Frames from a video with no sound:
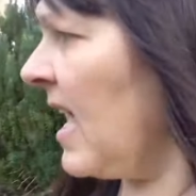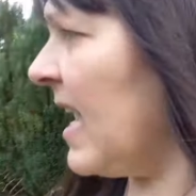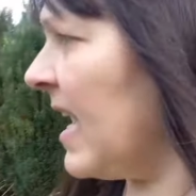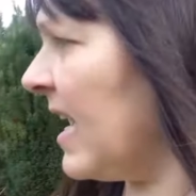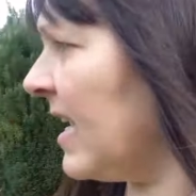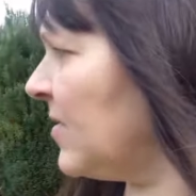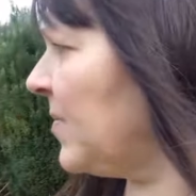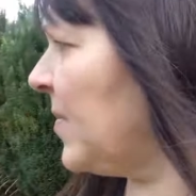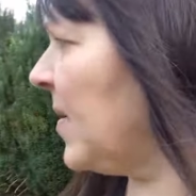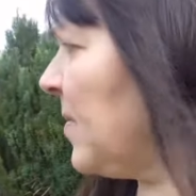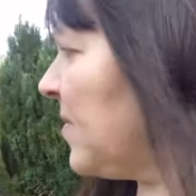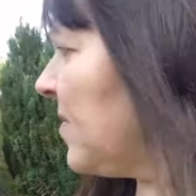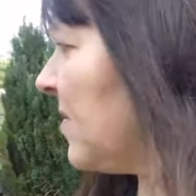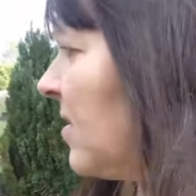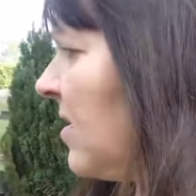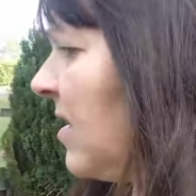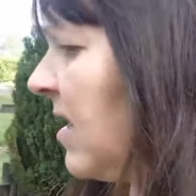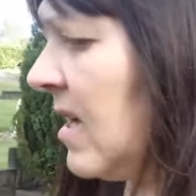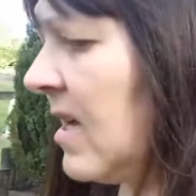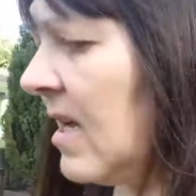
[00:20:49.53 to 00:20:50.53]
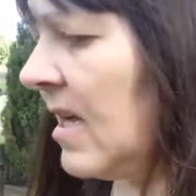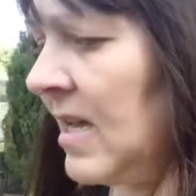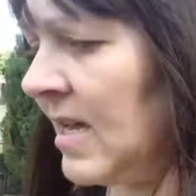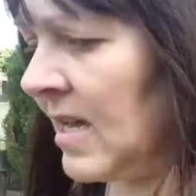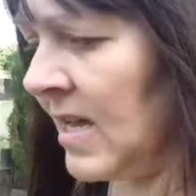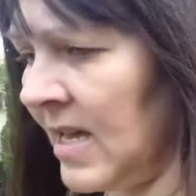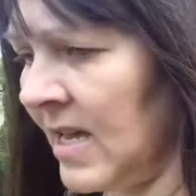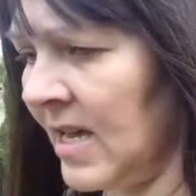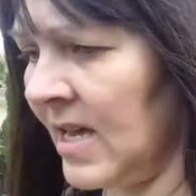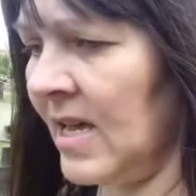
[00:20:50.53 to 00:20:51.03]
And people,
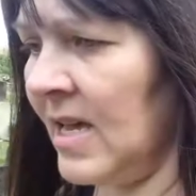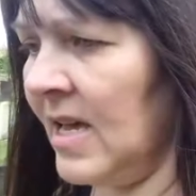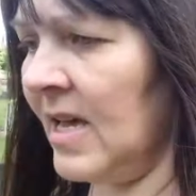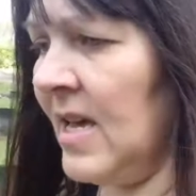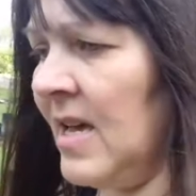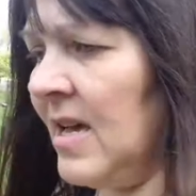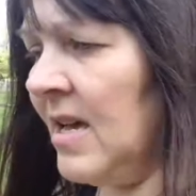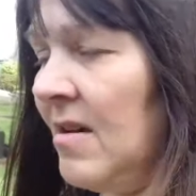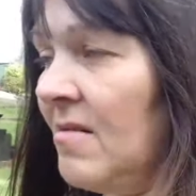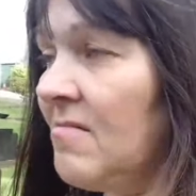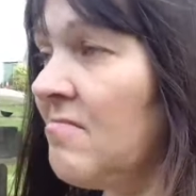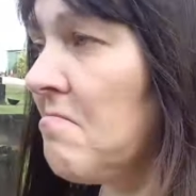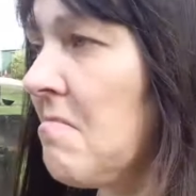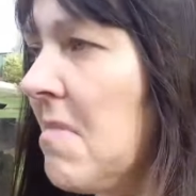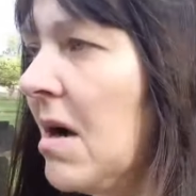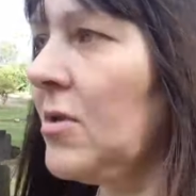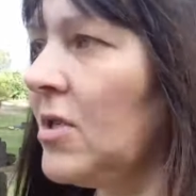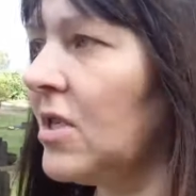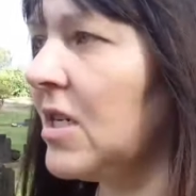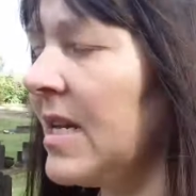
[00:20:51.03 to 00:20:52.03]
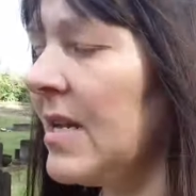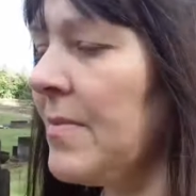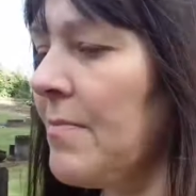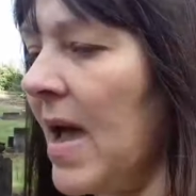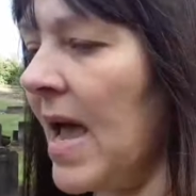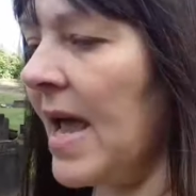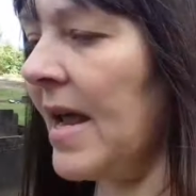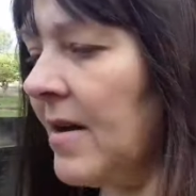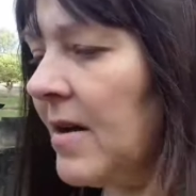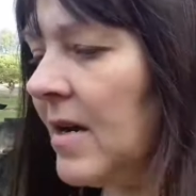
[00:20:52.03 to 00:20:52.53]
mostly
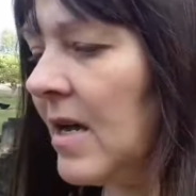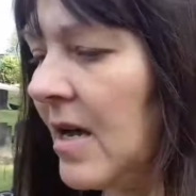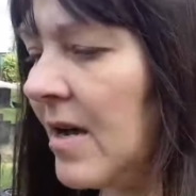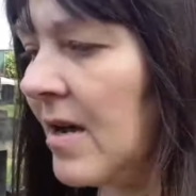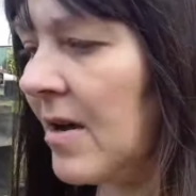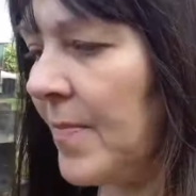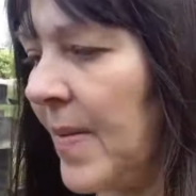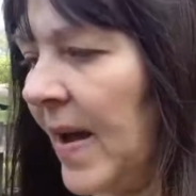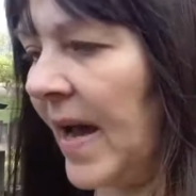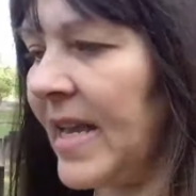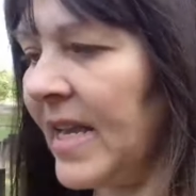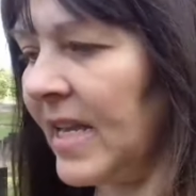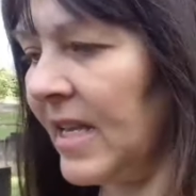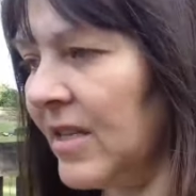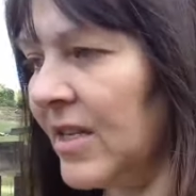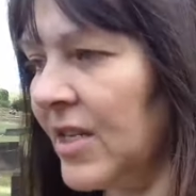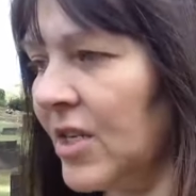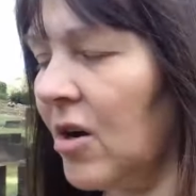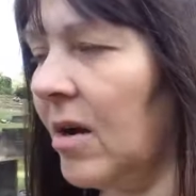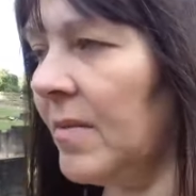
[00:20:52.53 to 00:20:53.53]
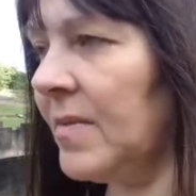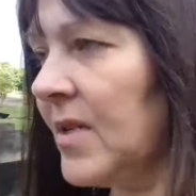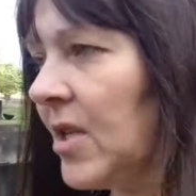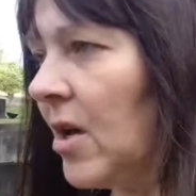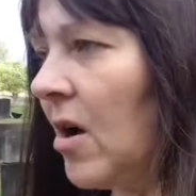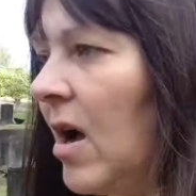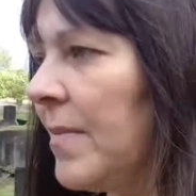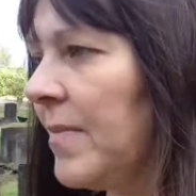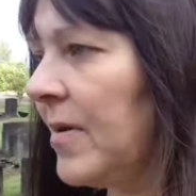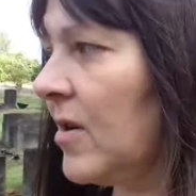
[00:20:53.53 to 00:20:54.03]
men, back in the times
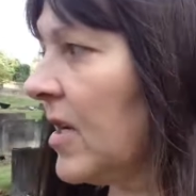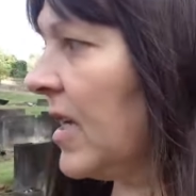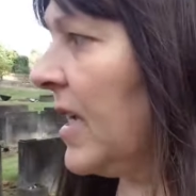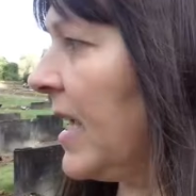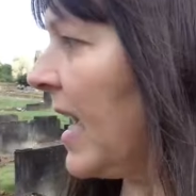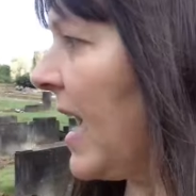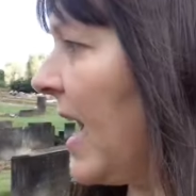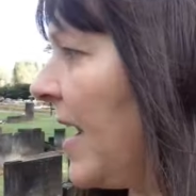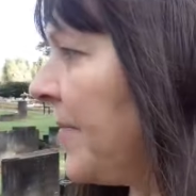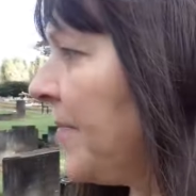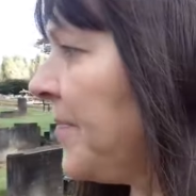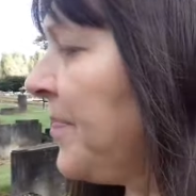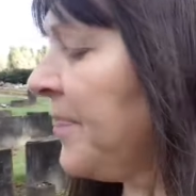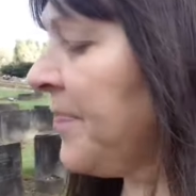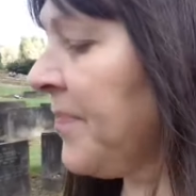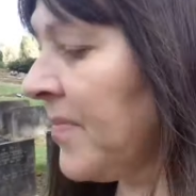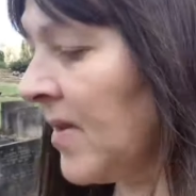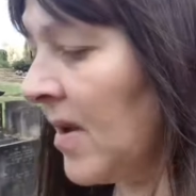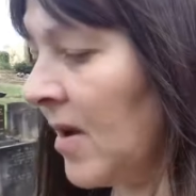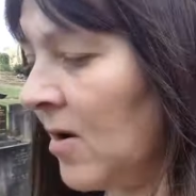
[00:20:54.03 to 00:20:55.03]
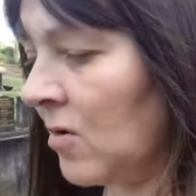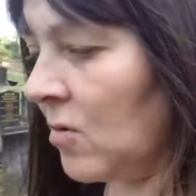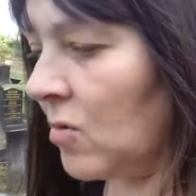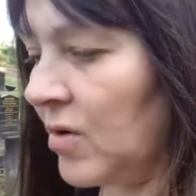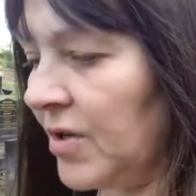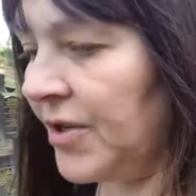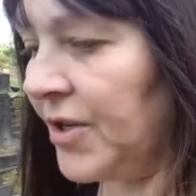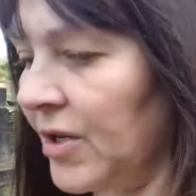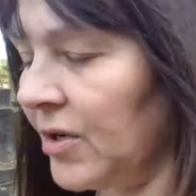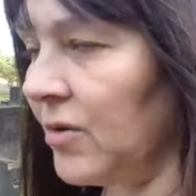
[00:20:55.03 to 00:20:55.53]
that I'm looking at,
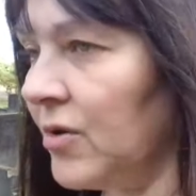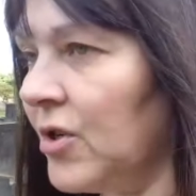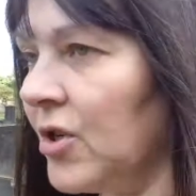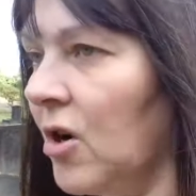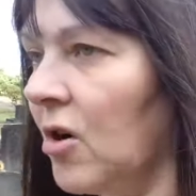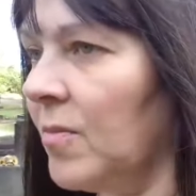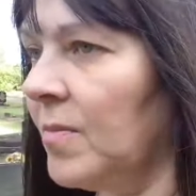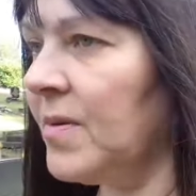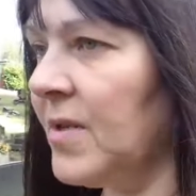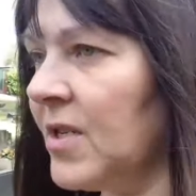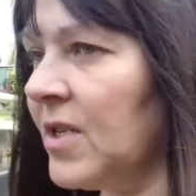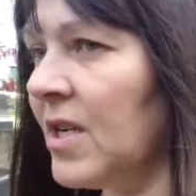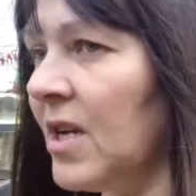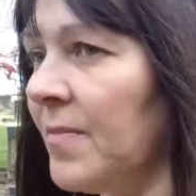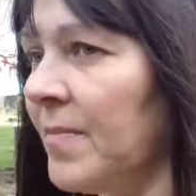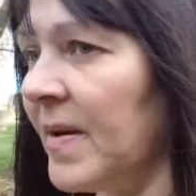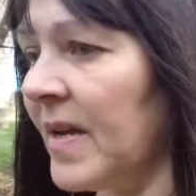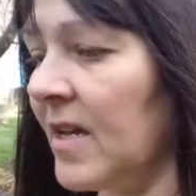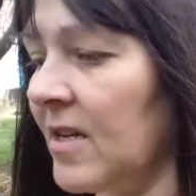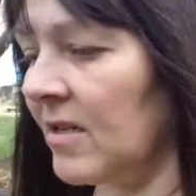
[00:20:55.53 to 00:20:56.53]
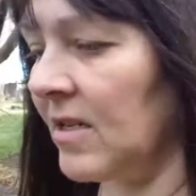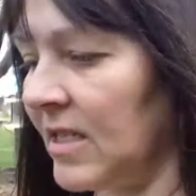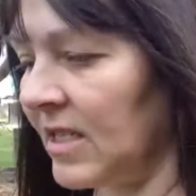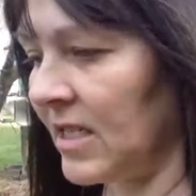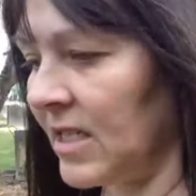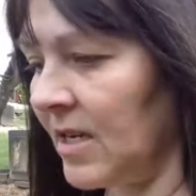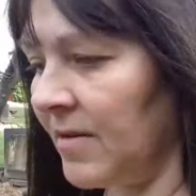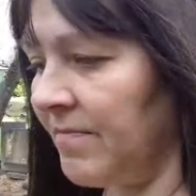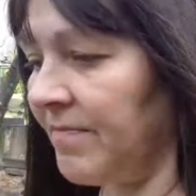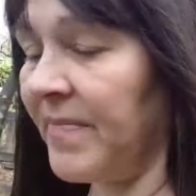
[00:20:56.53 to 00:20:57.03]
would do jobs
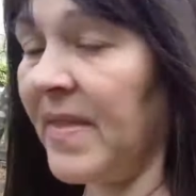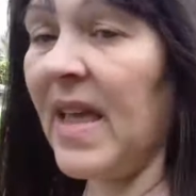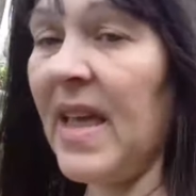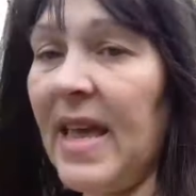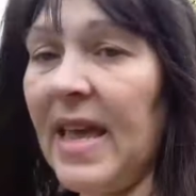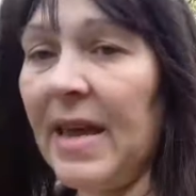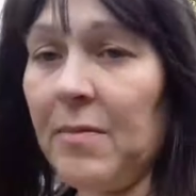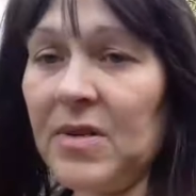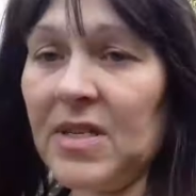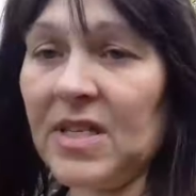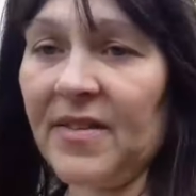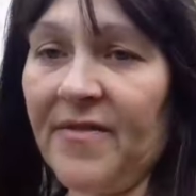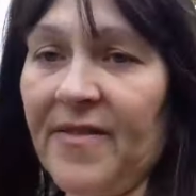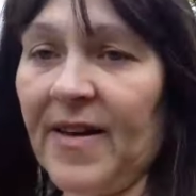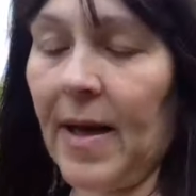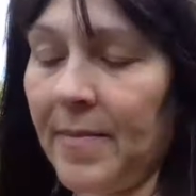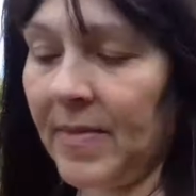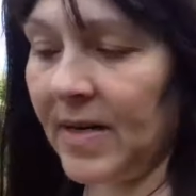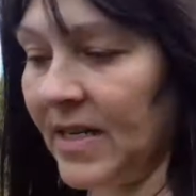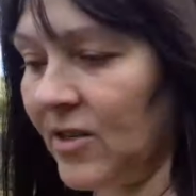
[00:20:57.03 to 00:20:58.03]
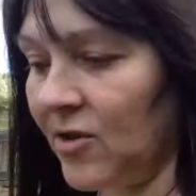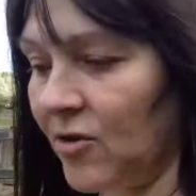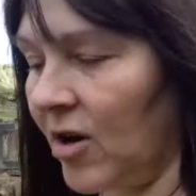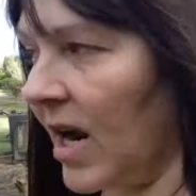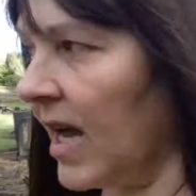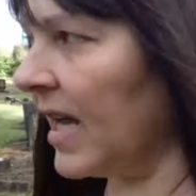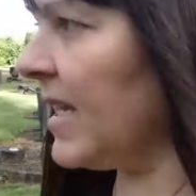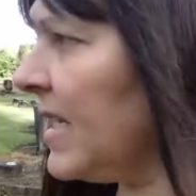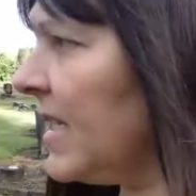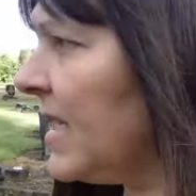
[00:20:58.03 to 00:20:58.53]
because it was the family
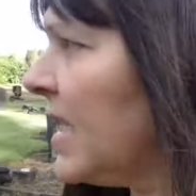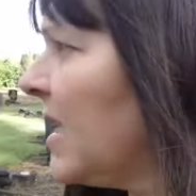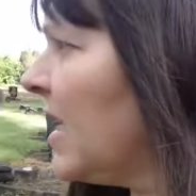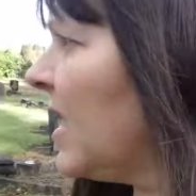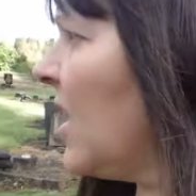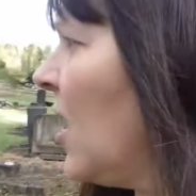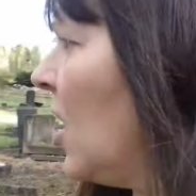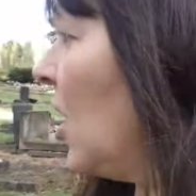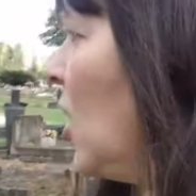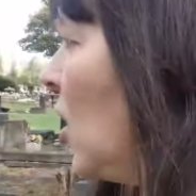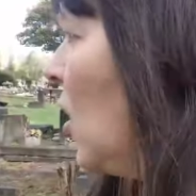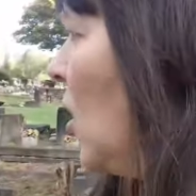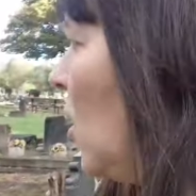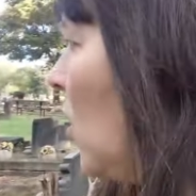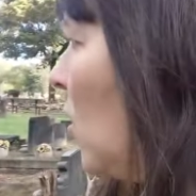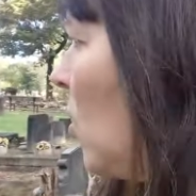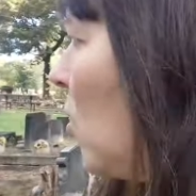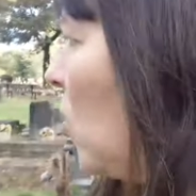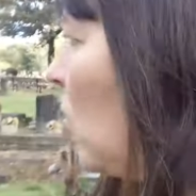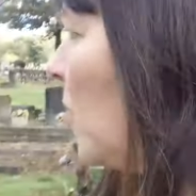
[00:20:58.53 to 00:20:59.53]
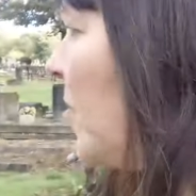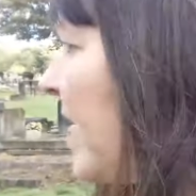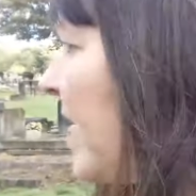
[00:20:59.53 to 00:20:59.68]
trade, or